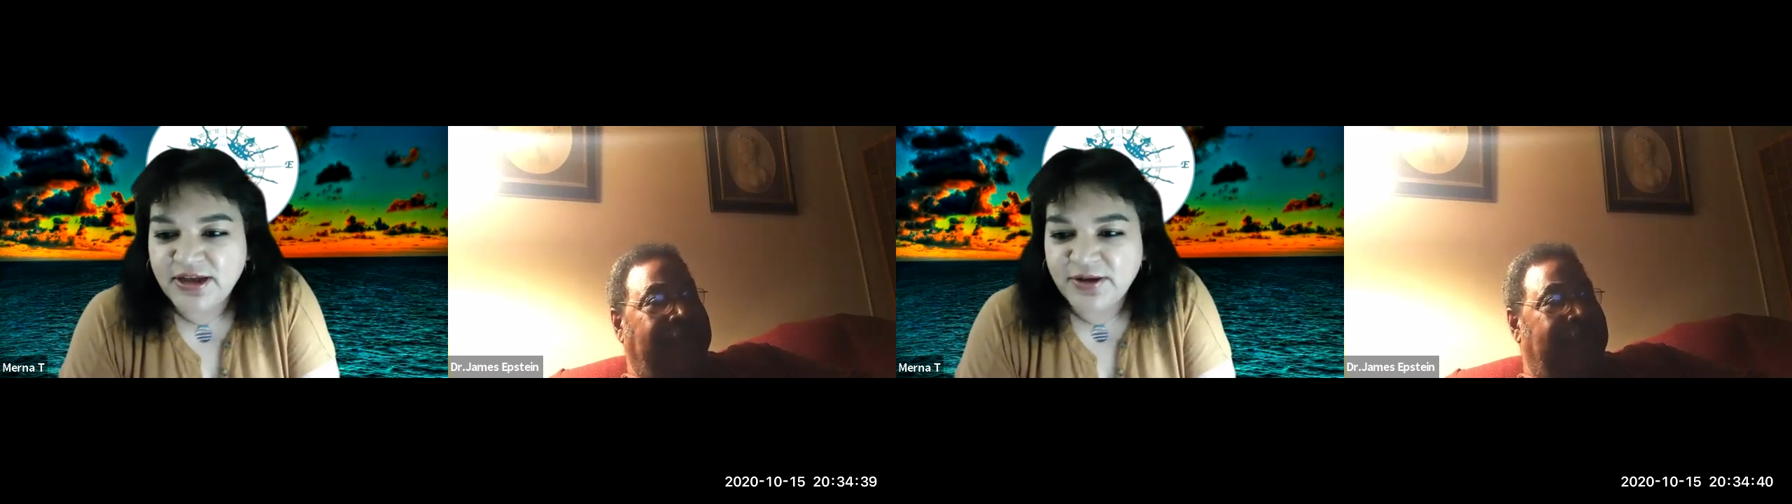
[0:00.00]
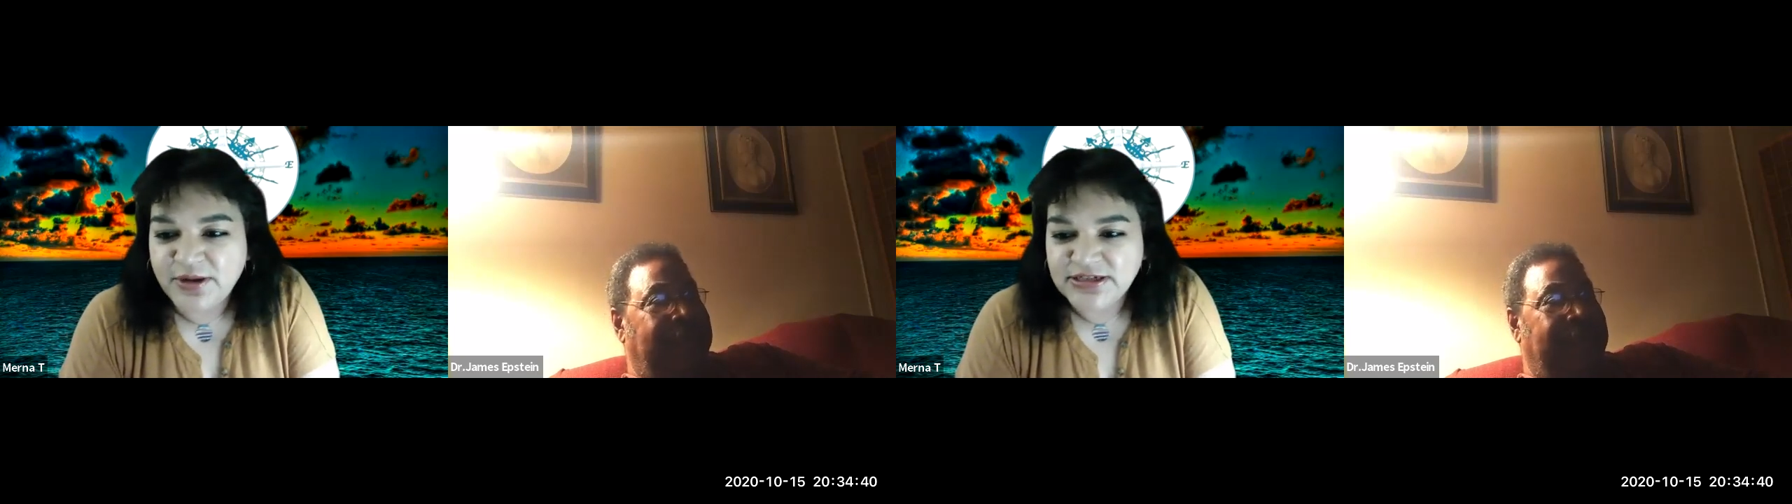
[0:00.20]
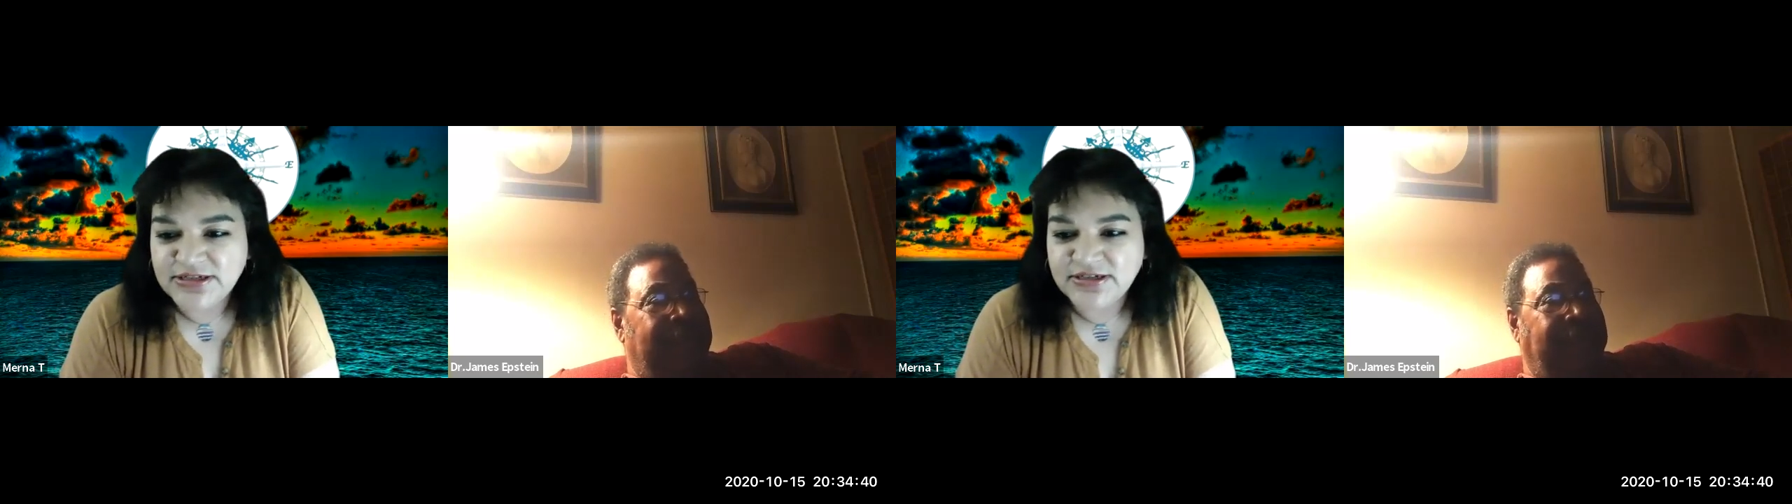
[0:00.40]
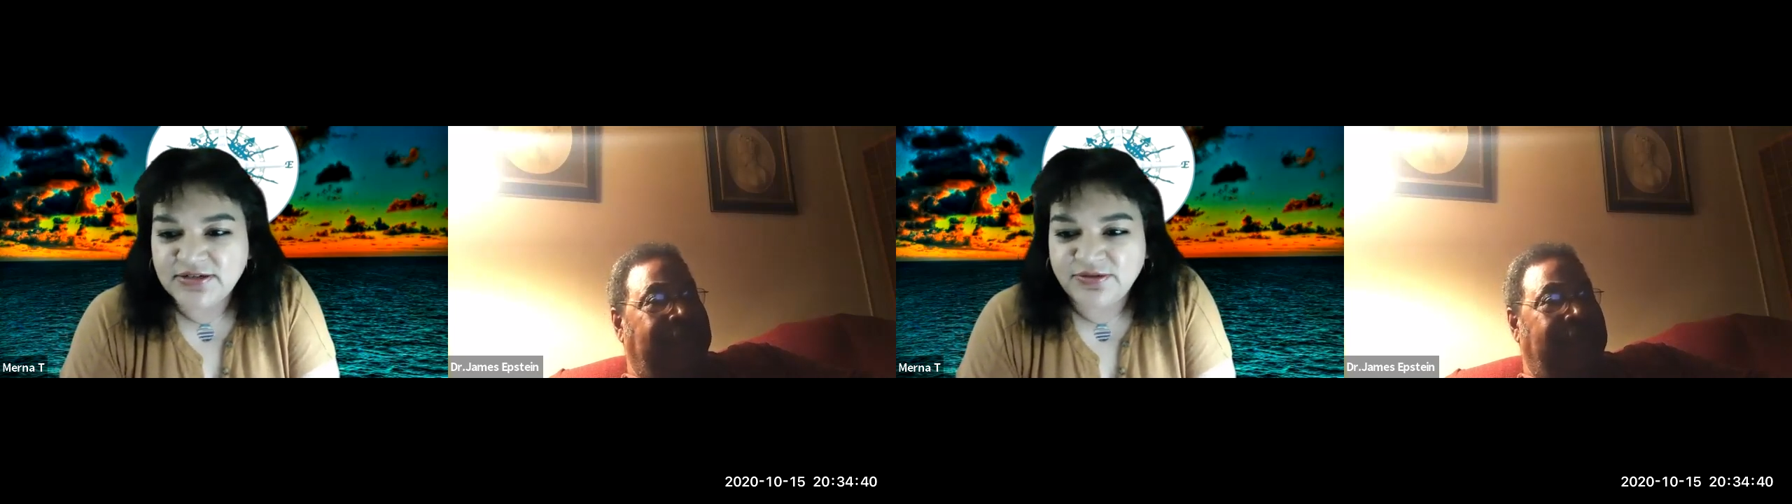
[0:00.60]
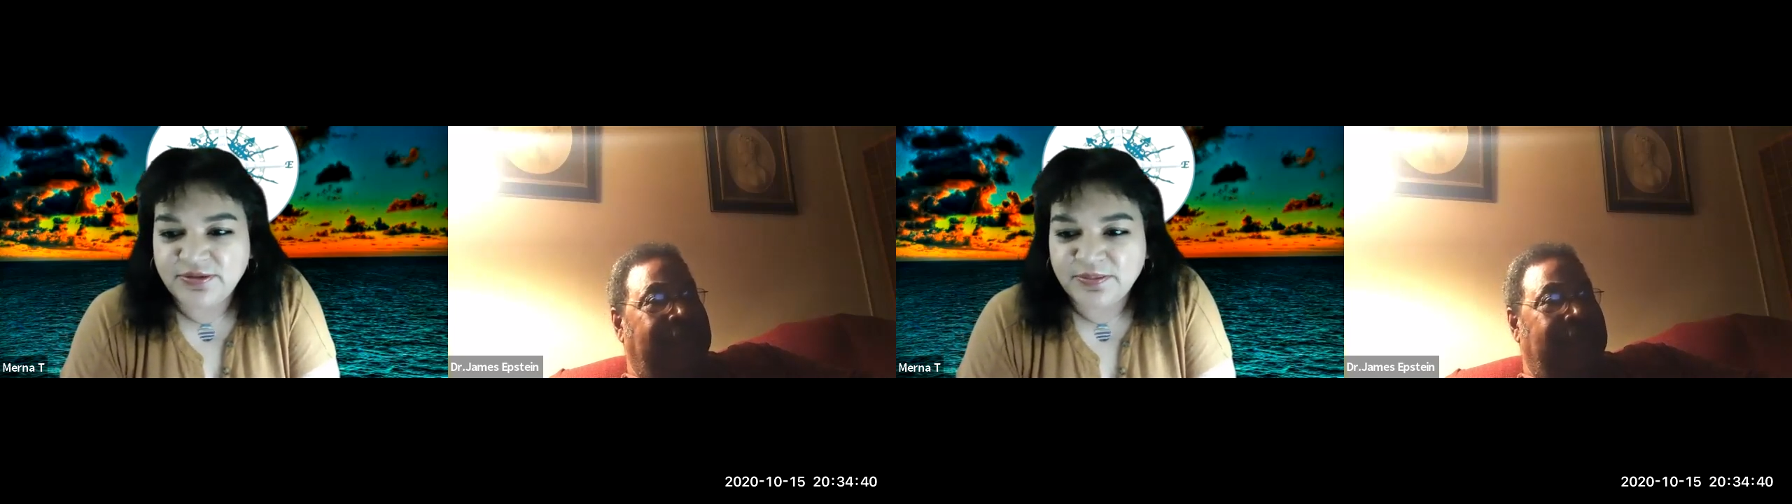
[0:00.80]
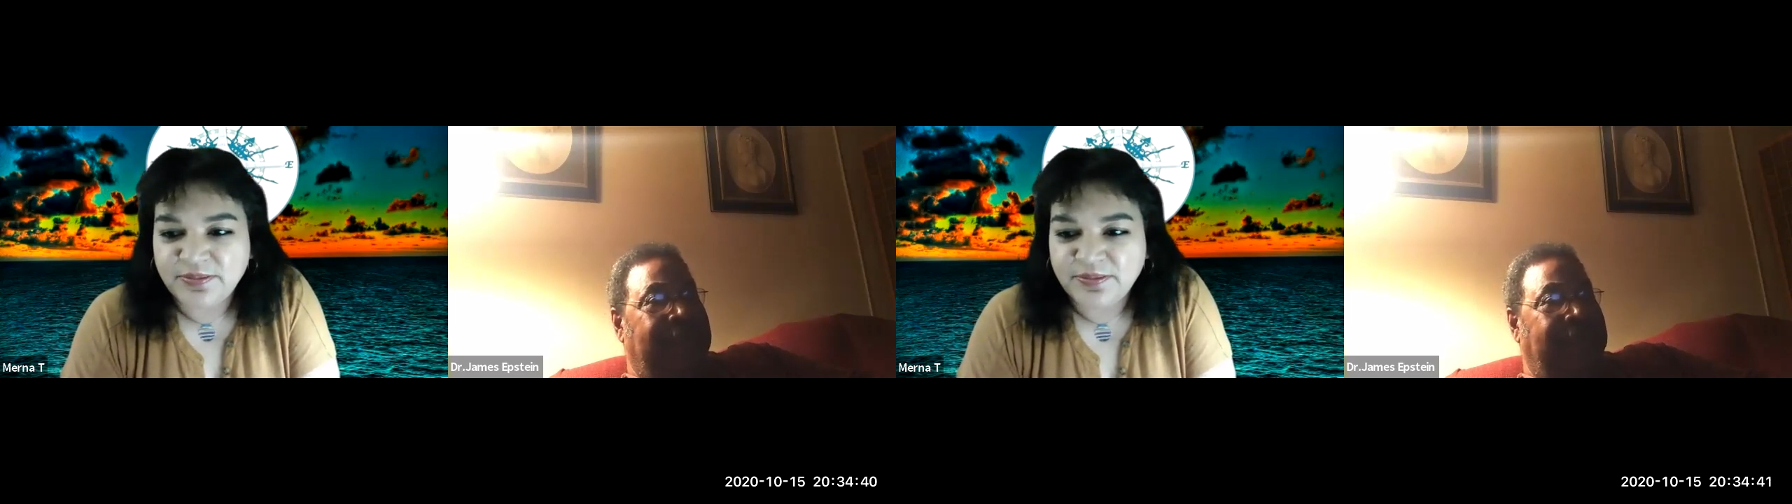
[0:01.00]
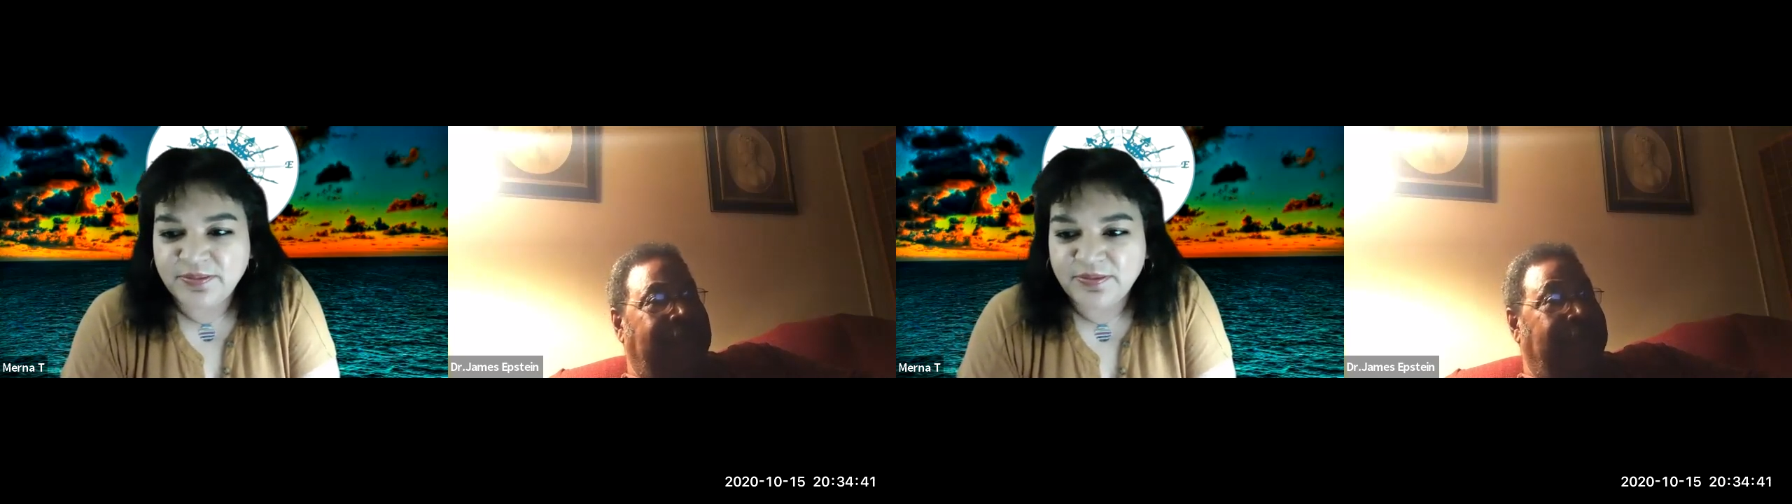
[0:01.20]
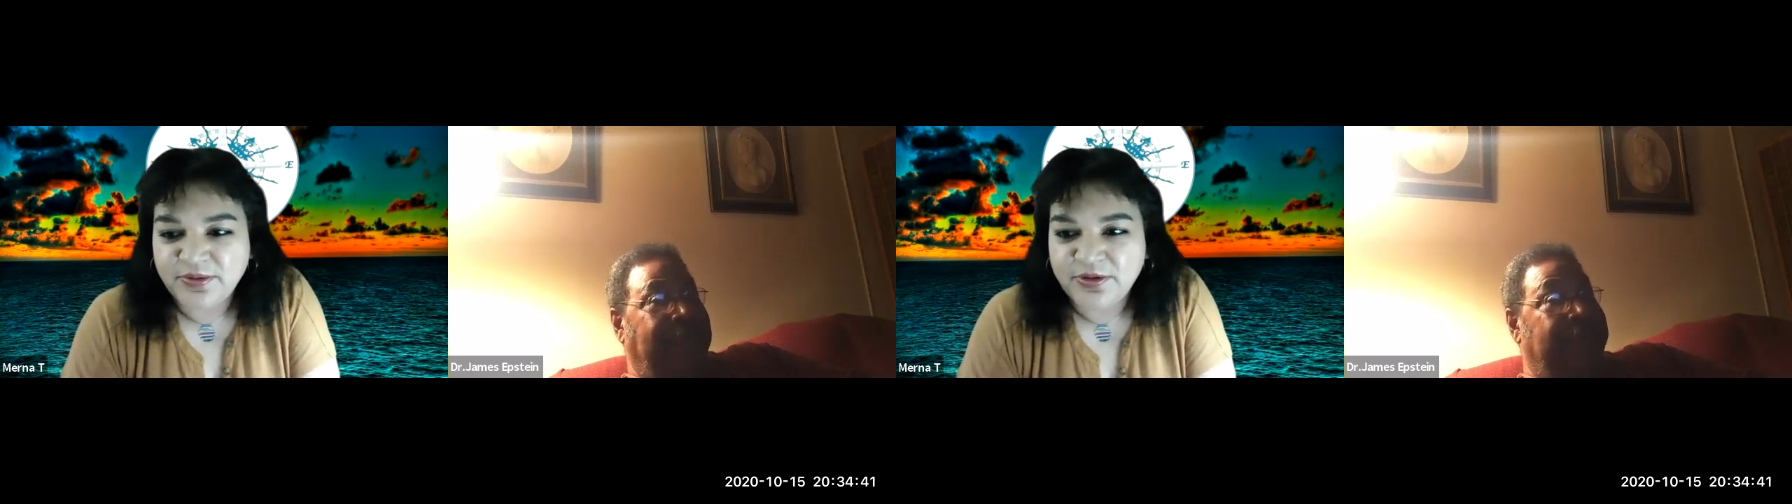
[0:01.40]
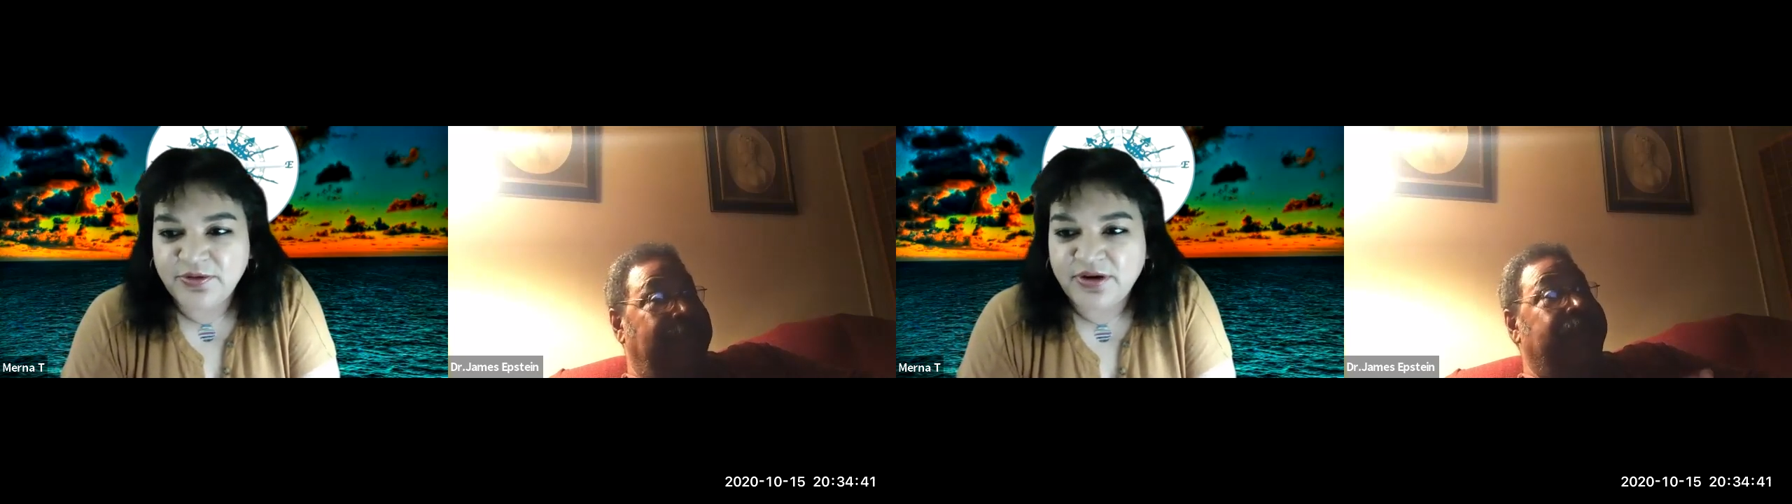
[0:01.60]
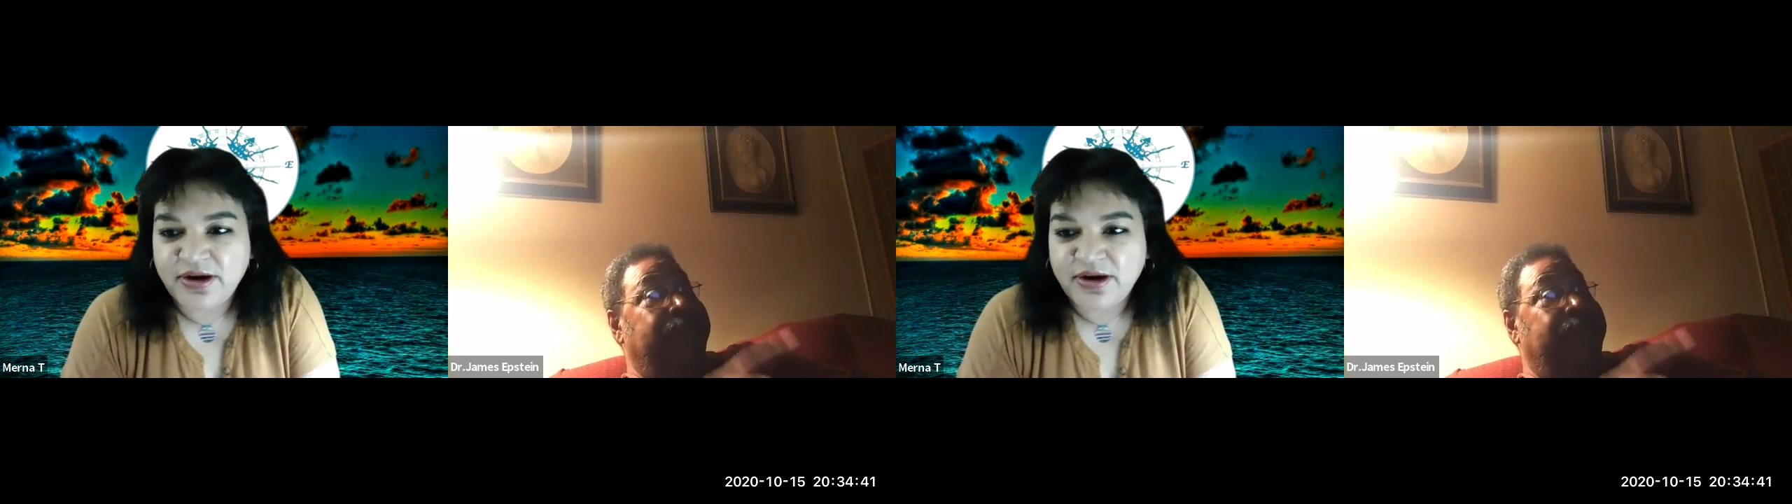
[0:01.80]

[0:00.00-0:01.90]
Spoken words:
that question from one